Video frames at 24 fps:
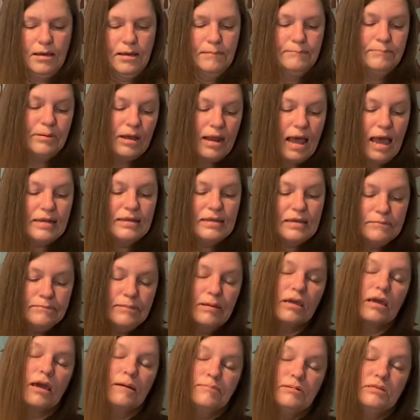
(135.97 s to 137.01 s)
But I did
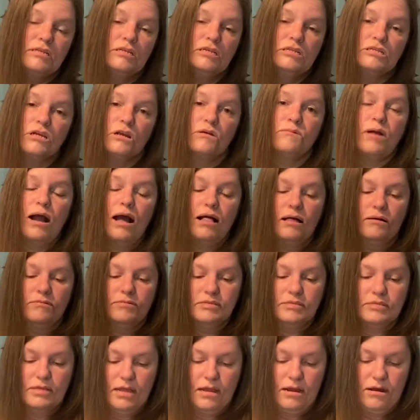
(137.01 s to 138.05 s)
pick up a t-shirt while I
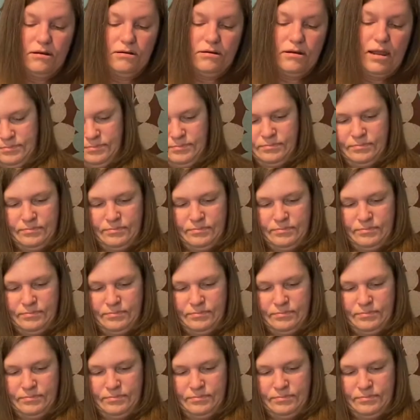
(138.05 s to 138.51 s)
was there.